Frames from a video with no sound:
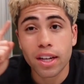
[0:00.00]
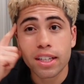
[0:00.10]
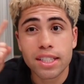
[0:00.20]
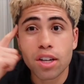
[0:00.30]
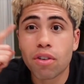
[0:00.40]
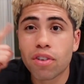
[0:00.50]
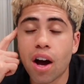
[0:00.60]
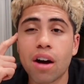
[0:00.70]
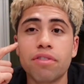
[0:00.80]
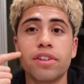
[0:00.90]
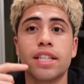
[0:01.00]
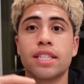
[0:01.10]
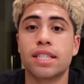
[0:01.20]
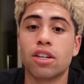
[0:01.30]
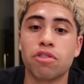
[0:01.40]

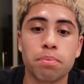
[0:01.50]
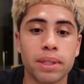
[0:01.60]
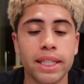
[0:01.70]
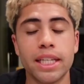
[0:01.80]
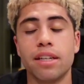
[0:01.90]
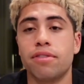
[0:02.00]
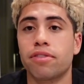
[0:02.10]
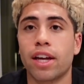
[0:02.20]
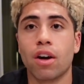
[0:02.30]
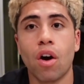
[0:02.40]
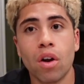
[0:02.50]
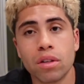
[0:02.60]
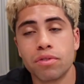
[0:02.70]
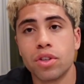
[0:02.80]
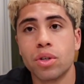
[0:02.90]
self-confidence, self-belief, like
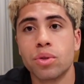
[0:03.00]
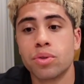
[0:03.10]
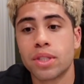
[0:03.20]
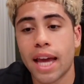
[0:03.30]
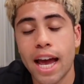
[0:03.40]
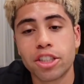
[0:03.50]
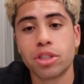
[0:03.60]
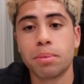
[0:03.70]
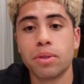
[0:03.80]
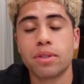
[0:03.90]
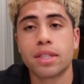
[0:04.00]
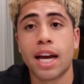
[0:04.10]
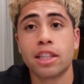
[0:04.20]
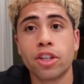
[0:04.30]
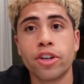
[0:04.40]
all of those attributes
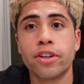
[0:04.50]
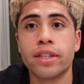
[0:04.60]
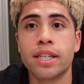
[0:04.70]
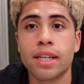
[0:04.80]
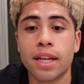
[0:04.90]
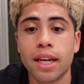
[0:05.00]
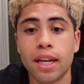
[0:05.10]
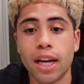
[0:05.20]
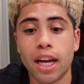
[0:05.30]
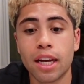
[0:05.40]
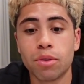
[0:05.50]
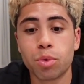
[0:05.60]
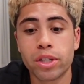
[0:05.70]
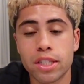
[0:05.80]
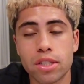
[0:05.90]
I learned and
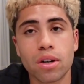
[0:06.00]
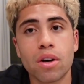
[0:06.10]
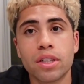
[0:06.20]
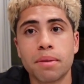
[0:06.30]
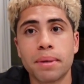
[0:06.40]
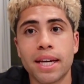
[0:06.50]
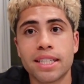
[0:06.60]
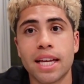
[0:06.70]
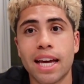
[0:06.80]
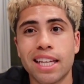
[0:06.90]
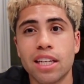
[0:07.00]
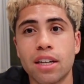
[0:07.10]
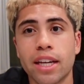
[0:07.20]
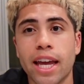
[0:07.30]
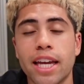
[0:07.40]
were installed in me at a
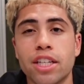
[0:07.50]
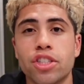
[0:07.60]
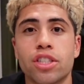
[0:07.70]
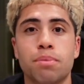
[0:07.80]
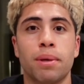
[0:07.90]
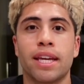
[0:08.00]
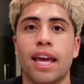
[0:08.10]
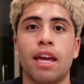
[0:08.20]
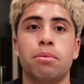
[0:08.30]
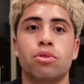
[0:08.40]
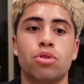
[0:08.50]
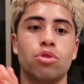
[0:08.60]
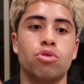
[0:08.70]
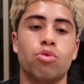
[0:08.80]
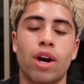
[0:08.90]
young age, just being able
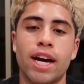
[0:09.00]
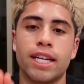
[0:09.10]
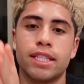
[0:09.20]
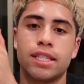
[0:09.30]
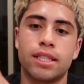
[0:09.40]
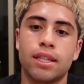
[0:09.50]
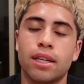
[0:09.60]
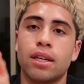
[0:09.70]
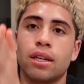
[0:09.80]
to rise